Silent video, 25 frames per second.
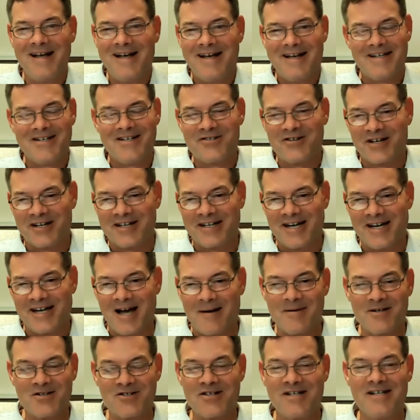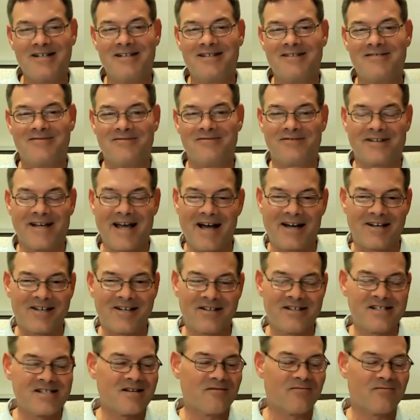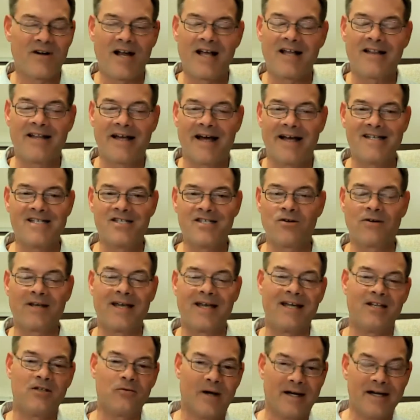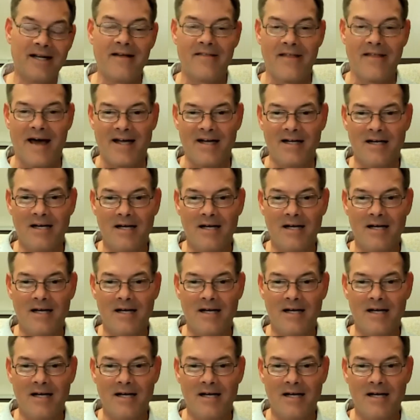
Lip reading: and trigonometry and calculus. And frankly, I still can't do any of that,